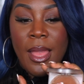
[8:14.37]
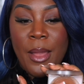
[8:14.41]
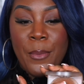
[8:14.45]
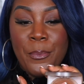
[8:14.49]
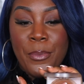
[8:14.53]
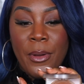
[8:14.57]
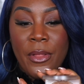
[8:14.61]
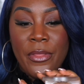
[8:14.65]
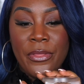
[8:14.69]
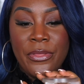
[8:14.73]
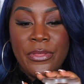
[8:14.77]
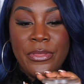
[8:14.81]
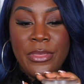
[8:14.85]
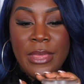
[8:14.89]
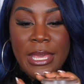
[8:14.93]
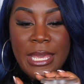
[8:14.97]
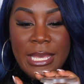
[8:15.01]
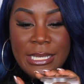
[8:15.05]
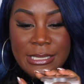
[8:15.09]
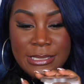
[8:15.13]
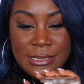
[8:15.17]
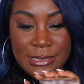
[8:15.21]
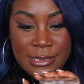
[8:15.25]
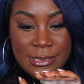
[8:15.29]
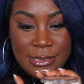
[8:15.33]
But
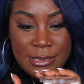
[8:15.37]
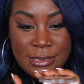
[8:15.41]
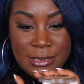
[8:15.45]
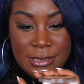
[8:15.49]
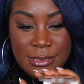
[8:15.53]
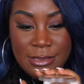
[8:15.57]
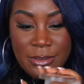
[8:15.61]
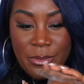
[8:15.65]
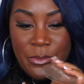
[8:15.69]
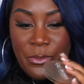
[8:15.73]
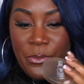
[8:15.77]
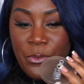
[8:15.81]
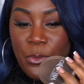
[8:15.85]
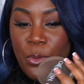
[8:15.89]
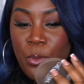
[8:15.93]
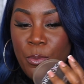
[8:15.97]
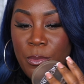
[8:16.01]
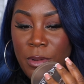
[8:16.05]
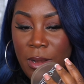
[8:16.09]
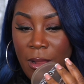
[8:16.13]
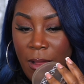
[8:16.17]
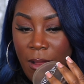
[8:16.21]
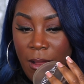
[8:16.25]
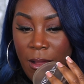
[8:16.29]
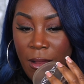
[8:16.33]
this
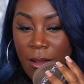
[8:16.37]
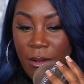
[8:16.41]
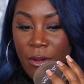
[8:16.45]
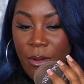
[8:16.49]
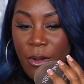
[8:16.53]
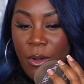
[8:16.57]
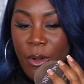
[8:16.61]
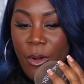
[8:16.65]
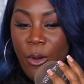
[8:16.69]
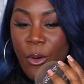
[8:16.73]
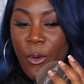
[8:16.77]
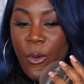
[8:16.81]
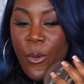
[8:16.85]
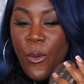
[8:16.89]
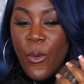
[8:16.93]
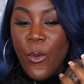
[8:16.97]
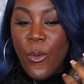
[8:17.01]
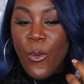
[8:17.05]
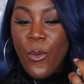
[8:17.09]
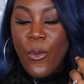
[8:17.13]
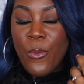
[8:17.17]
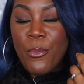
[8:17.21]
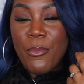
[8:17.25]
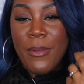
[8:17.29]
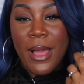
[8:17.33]
formula,
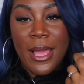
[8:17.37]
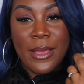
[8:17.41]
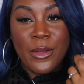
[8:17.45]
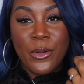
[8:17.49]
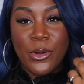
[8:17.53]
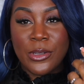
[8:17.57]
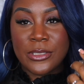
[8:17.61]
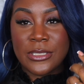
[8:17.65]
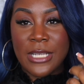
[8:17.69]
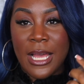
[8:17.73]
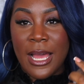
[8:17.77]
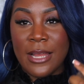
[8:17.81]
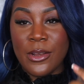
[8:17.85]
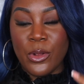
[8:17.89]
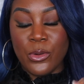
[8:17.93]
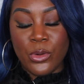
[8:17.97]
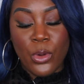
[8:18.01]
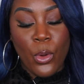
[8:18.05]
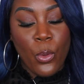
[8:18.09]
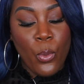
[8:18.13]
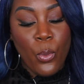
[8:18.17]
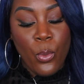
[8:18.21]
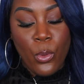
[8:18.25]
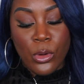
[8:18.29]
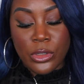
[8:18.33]
oh my gosh, I don't
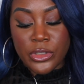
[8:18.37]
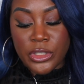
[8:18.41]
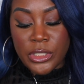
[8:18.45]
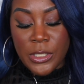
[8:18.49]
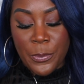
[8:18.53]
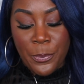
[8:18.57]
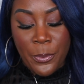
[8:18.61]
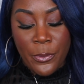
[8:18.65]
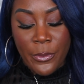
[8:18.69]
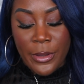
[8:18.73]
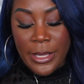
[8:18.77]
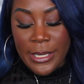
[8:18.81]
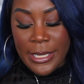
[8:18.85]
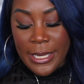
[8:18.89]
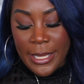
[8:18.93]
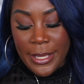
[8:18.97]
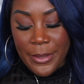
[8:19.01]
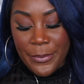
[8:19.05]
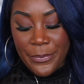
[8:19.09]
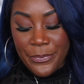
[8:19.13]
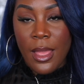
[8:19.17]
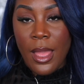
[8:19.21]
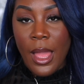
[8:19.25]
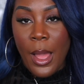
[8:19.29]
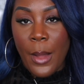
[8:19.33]
know what she put in it,
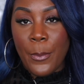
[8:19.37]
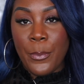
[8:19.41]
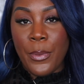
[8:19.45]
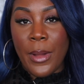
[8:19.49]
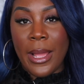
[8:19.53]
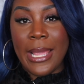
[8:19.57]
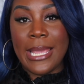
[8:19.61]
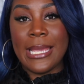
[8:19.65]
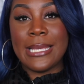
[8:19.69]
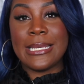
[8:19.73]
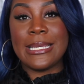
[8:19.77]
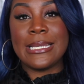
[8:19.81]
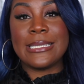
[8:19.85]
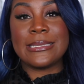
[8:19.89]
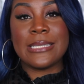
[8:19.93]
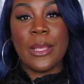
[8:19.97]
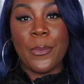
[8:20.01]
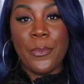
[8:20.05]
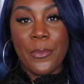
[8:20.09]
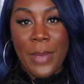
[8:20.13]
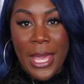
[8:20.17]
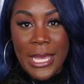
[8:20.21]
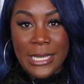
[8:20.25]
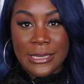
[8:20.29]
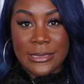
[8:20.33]
but it is
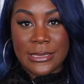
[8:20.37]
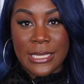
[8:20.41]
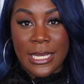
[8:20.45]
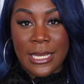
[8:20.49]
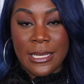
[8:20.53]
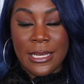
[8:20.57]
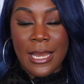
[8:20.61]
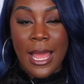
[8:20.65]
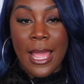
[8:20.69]
amazing.